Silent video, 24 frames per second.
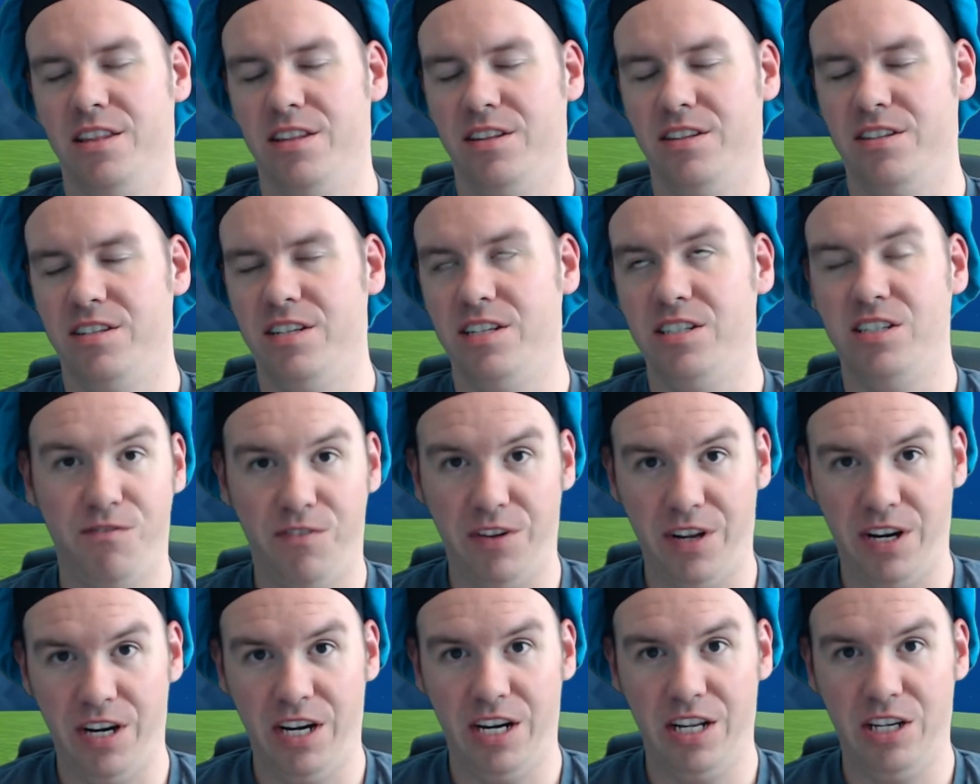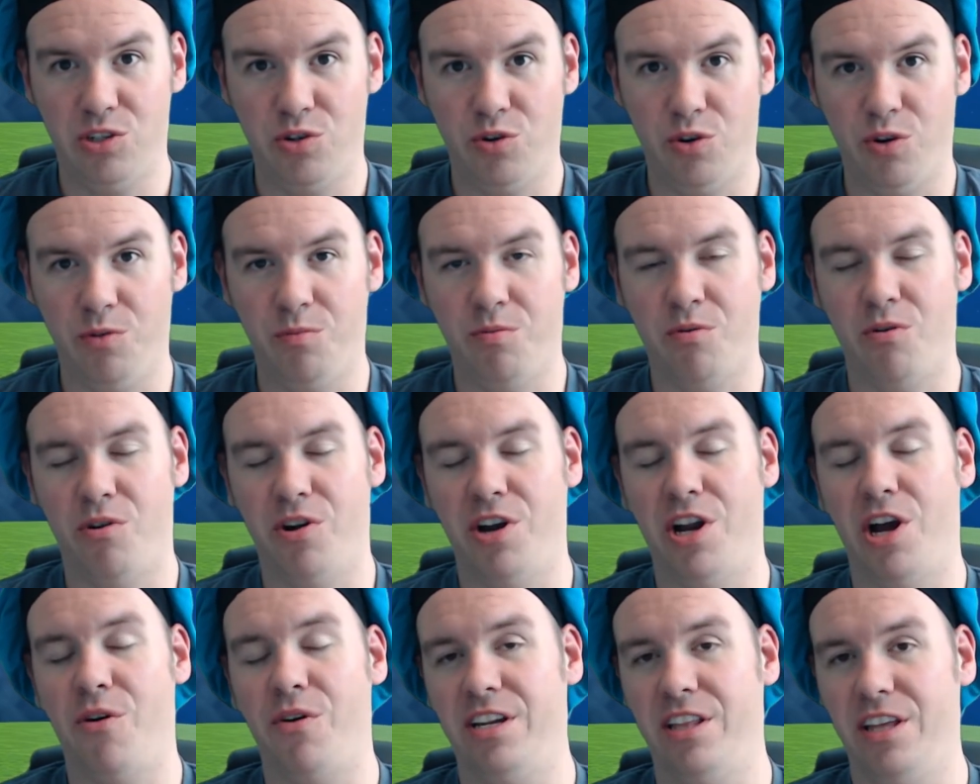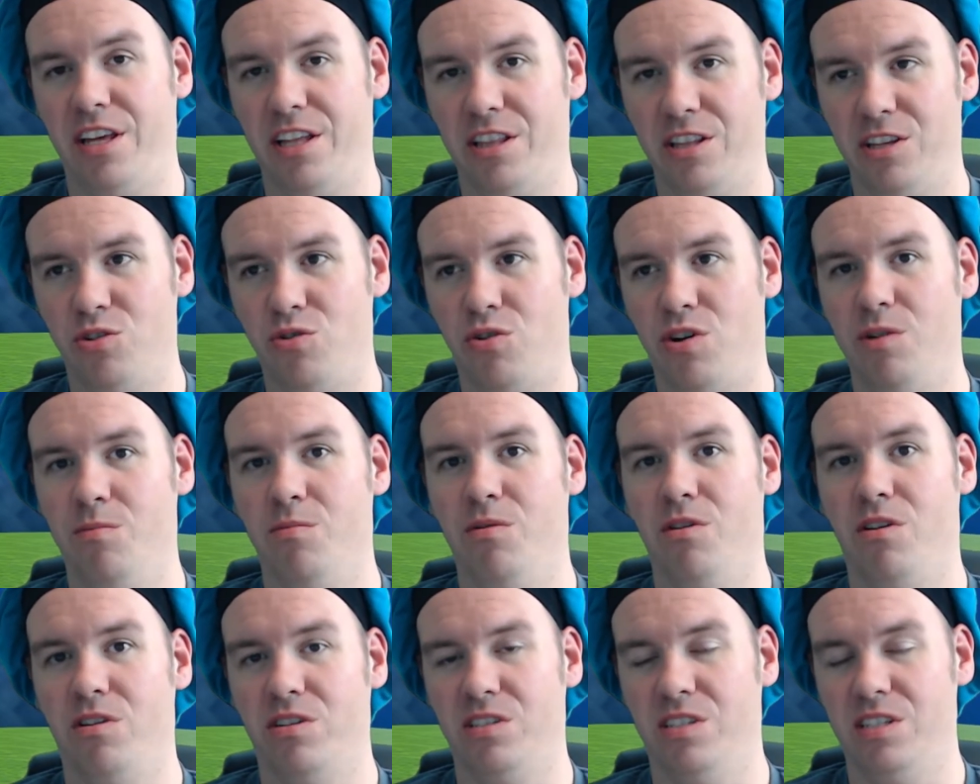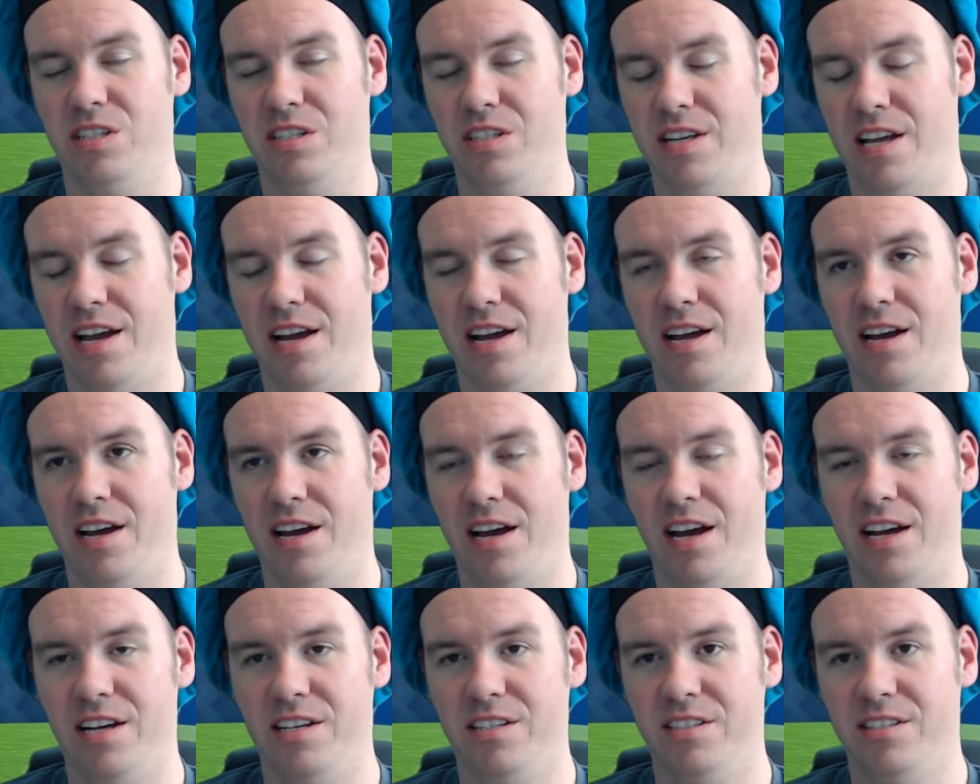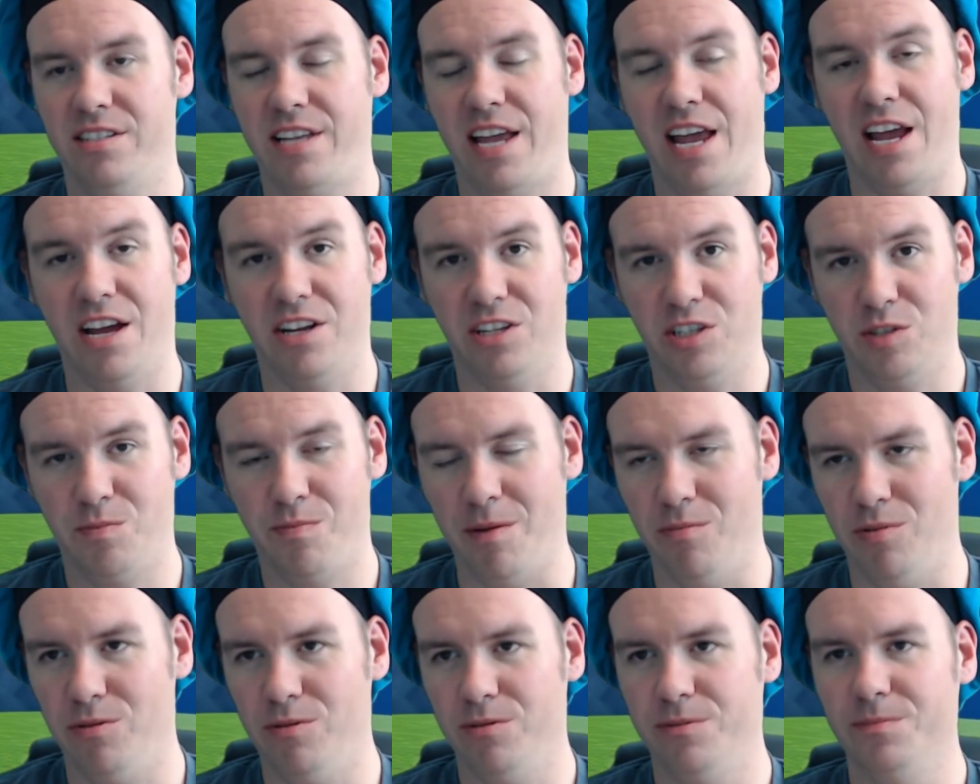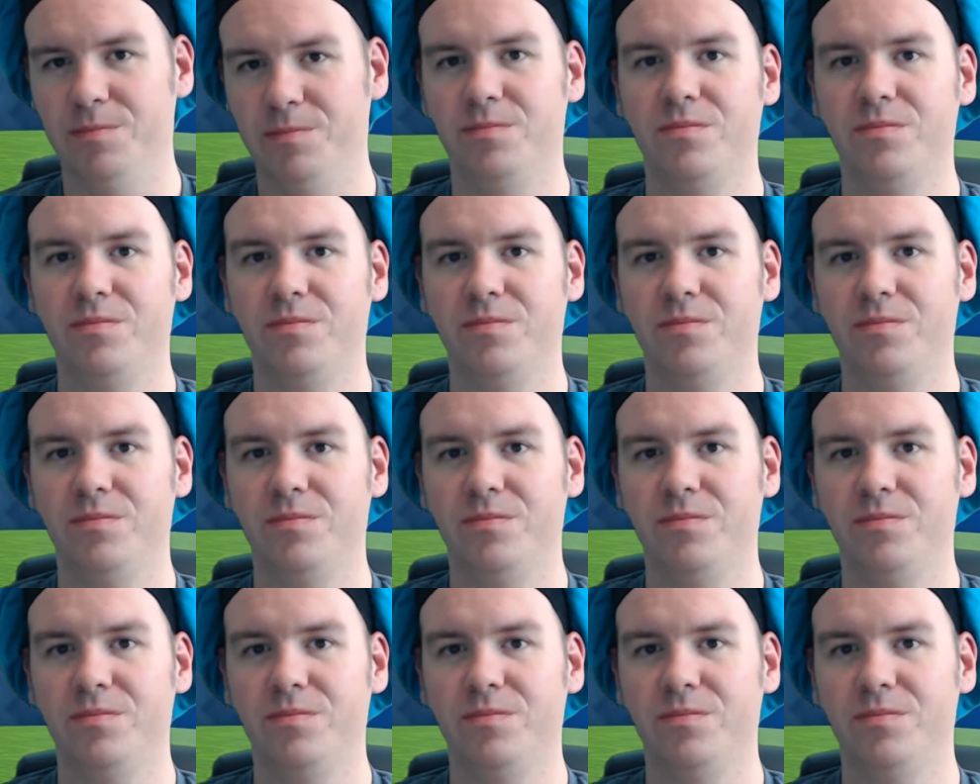Disney Infinity 2.0 in the toy boxes as townspeople.